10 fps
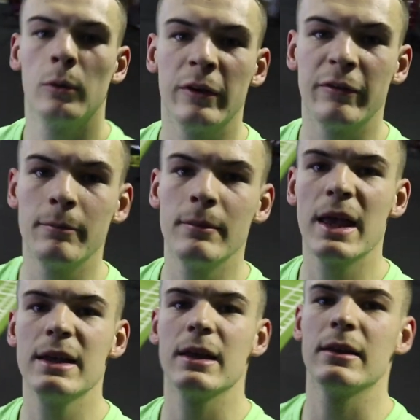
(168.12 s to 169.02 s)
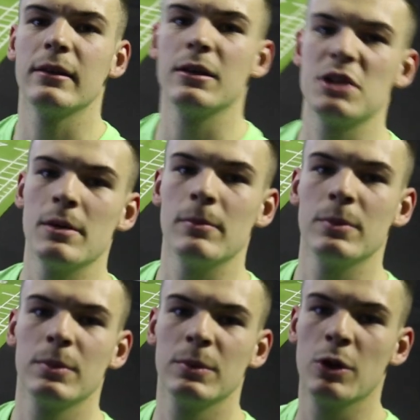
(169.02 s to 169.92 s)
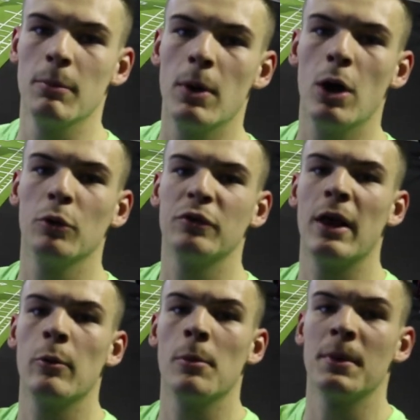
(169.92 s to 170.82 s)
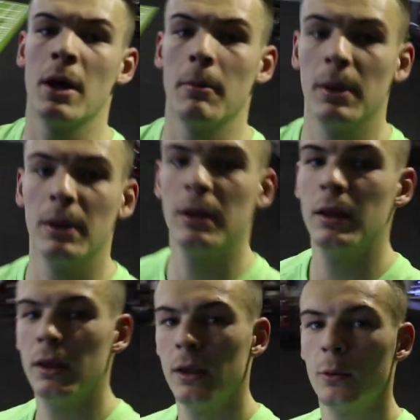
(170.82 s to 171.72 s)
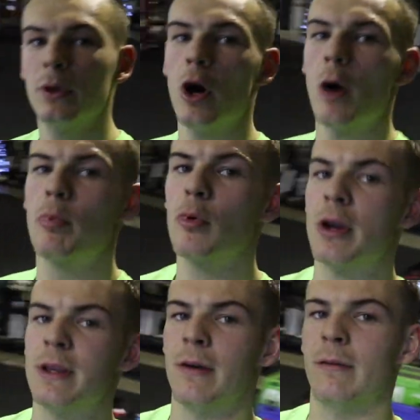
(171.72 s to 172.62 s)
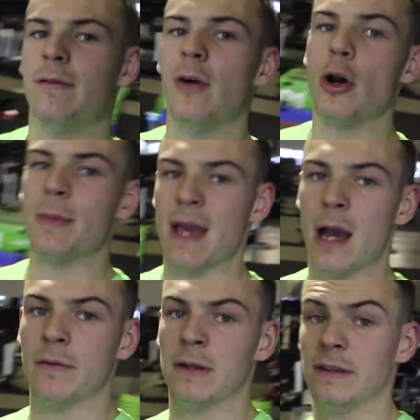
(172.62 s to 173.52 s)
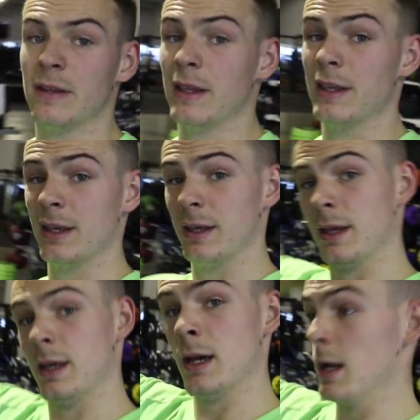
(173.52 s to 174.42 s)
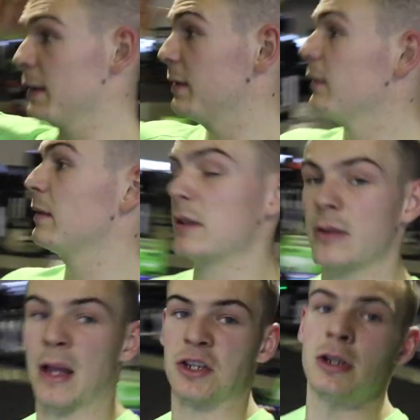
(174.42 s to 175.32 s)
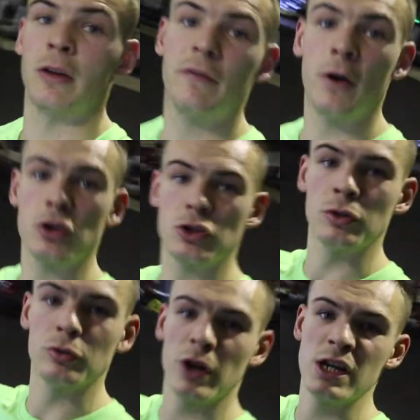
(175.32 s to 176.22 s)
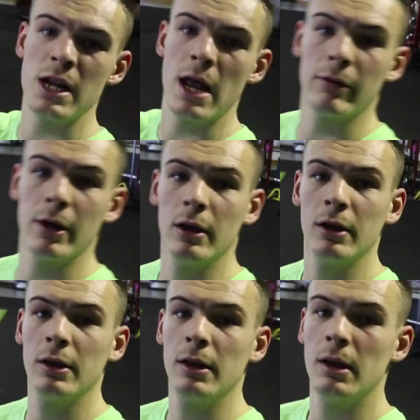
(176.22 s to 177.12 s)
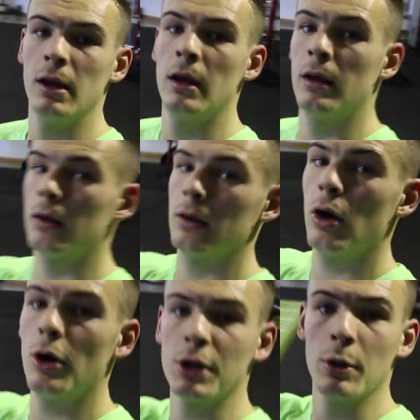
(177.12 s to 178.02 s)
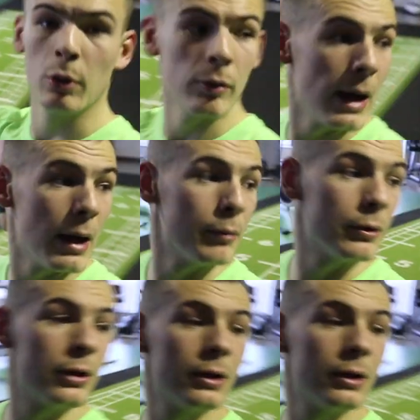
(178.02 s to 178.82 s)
We've made it into the gym. We've got Miles there warming up. We've got our bright, vibey Alphalete tee. Uh, this is six, actually like functional training area, cardio all around,